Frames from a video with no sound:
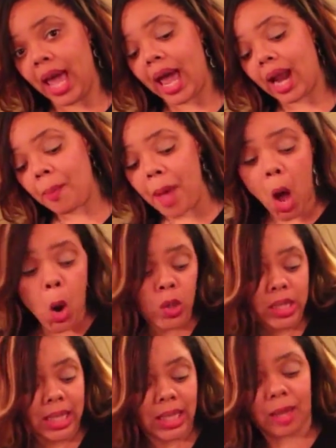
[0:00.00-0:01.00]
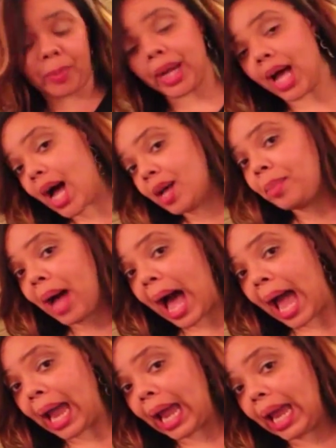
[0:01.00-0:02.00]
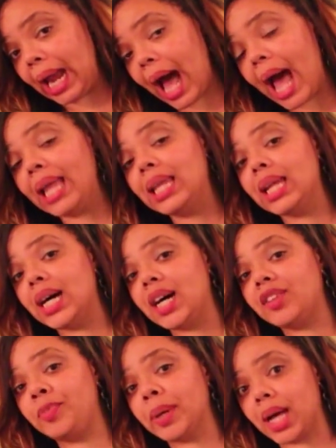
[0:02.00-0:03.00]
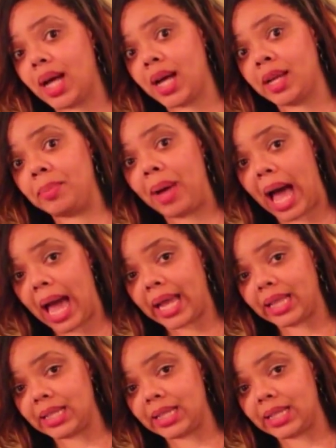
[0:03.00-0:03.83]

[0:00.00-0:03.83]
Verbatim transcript: and I'm holding the pecan pie, and I love pecan pie.